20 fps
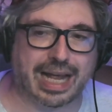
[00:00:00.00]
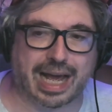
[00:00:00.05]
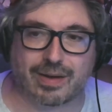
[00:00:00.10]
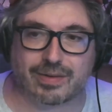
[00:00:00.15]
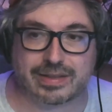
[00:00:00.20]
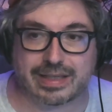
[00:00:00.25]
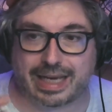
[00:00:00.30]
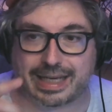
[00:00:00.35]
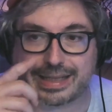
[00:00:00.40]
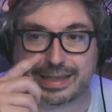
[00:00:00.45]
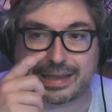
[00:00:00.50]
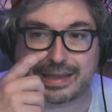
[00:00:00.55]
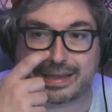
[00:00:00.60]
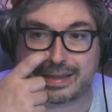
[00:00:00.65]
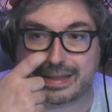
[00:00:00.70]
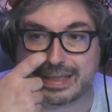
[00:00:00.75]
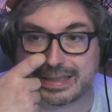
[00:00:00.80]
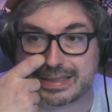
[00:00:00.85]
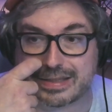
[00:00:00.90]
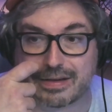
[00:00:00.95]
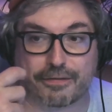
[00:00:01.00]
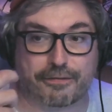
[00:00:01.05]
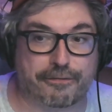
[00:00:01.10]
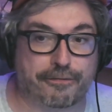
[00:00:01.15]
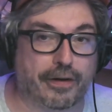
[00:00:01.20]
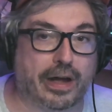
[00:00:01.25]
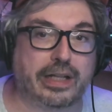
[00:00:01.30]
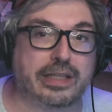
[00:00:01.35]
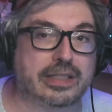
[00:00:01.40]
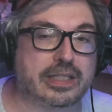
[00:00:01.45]
I was like, this is a
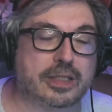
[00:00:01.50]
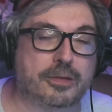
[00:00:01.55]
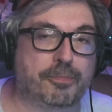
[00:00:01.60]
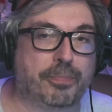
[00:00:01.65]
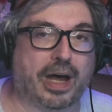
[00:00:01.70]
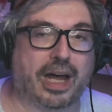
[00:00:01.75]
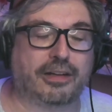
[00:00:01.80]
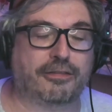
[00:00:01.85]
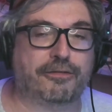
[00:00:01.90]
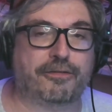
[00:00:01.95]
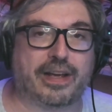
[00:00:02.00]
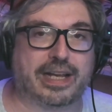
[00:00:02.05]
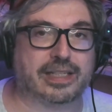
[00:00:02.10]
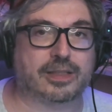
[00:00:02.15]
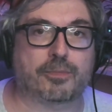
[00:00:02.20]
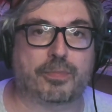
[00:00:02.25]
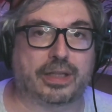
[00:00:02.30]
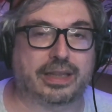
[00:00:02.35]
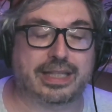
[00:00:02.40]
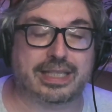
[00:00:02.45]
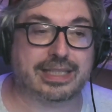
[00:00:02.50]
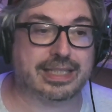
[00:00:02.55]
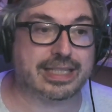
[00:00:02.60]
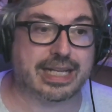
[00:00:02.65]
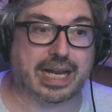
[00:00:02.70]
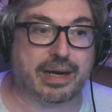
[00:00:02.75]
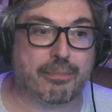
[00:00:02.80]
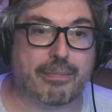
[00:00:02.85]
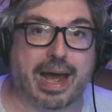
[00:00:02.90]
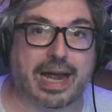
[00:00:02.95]
fun spot fest, but this is
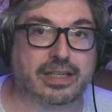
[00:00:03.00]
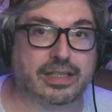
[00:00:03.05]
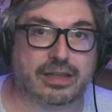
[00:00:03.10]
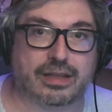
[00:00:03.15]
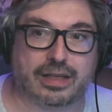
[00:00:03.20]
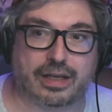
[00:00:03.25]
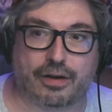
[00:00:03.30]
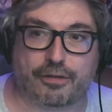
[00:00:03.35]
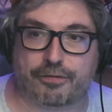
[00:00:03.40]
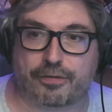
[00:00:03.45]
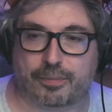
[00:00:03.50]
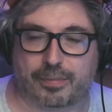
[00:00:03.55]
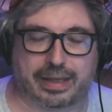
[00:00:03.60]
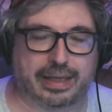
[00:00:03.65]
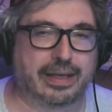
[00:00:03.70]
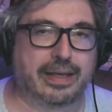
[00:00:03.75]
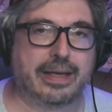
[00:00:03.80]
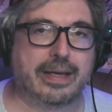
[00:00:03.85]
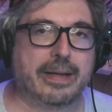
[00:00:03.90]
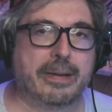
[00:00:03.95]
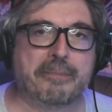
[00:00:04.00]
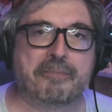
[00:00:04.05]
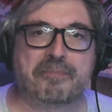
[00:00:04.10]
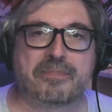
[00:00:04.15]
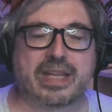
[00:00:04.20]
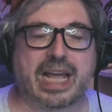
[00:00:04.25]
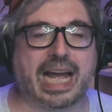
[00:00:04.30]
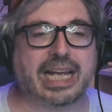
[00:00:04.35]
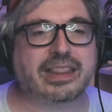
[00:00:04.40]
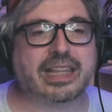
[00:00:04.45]
not a match of the year for me.
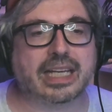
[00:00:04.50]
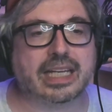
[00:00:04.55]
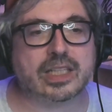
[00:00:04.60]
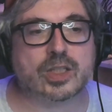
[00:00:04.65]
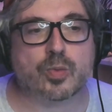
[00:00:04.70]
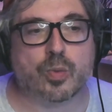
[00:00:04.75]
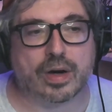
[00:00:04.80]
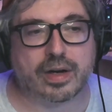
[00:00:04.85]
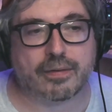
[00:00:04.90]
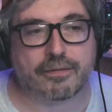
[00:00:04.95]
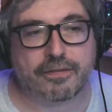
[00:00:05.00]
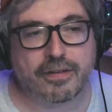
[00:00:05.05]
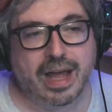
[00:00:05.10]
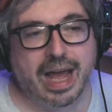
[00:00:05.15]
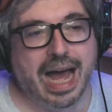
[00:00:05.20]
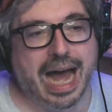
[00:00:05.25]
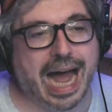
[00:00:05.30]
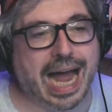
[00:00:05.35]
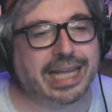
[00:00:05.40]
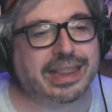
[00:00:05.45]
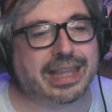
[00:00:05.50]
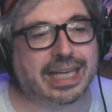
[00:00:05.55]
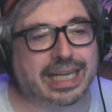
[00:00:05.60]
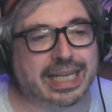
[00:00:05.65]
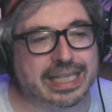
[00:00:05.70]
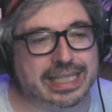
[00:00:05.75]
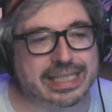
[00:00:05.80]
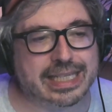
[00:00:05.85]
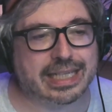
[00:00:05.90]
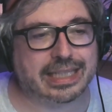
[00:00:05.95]
I think it
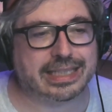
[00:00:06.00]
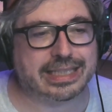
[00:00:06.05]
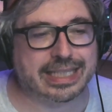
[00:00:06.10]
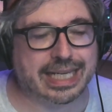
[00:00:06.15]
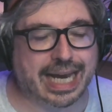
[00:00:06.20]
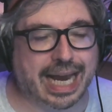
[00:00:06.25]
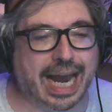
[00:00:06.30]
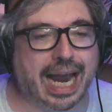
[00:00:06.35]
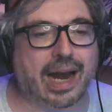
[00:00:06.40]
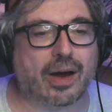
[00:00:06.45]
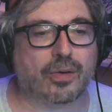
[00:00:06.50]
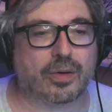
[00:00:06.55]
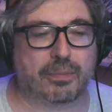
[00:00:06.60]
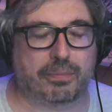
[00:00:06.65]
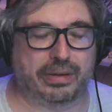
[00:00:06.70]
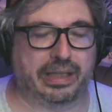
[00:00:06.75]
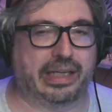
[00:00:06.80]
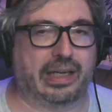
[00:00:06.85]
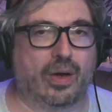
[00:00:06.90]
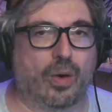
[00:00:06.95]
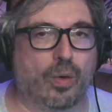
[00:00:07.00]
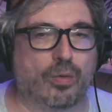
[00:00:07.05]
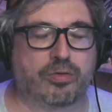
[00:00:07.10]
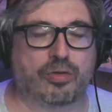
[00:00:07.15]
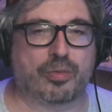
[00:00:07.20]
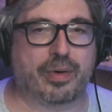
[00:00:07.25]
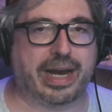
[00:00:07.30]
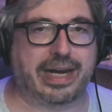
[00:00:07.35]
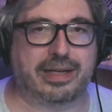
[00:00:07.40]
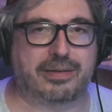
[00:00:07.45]
is a terribly
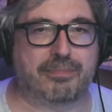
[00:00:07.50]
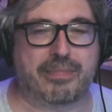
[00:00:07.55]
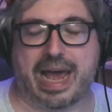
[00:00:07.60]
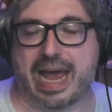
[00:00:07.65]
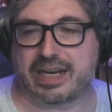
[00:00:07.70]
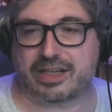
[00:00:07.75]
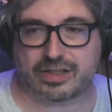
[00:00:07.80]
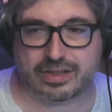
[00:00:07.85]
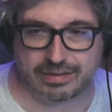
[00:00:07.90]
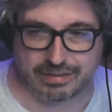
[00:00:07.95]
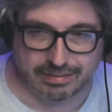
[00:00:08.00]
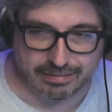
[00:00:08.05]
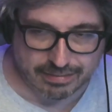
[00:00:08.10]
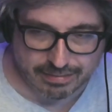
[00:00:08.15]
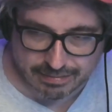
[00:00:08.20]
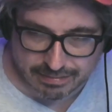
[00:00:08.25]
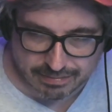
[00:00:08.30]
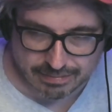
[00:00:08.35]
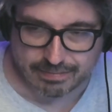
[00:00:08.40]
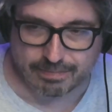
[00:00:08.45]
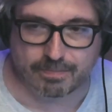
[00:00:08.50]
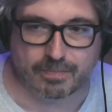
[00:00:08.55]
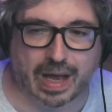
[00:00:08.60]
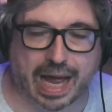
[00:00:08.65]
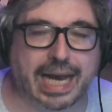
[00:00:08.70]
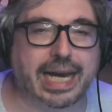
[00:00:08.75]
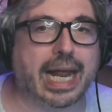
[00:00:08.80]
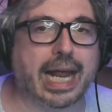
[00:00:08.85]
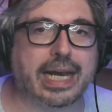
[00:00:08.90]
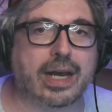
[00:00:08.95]
overrated match.
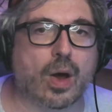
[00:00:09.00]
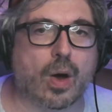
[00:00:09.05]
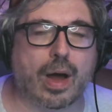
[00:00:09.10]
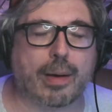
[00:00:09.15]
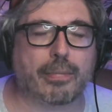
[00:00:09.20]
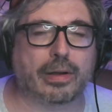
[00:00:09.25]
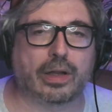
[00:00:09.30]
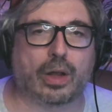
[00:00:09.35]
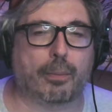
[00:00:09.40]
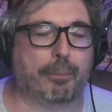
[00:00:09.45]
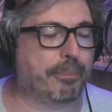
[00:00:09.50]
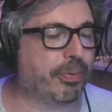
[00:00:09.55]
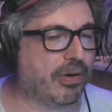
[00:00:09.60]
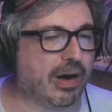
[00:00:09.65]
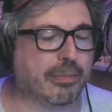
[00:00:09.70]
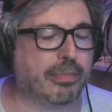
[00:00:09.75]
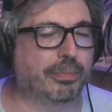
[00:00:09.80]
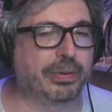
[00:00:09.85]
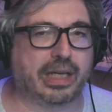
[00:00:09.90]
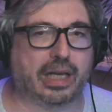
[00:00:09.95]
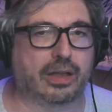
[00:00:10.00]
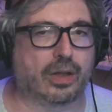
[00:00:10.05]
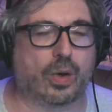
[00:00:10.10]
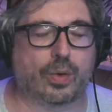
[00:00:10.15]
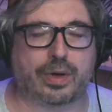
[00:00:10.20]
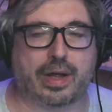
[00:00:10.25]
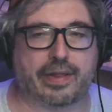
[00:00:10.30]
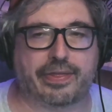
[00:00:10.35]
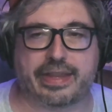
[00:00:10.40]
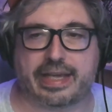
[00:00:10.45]
And I know I'm probably
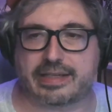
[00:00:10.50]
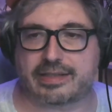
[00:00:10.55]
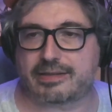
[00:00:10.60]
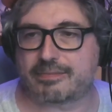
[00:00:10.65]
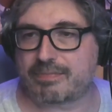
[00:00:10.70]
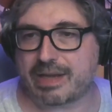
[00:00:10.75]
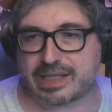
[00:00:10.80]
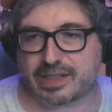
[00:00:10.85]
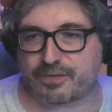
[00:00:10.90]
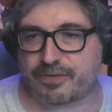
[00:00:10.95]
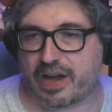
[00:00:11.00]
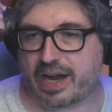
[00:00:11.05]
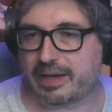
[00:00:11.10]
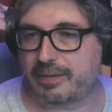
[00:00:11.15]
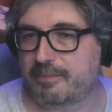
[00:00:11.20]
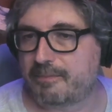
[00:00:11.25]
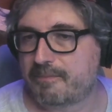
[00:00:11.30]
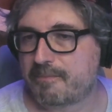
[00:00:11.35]
alone on this. That's fine.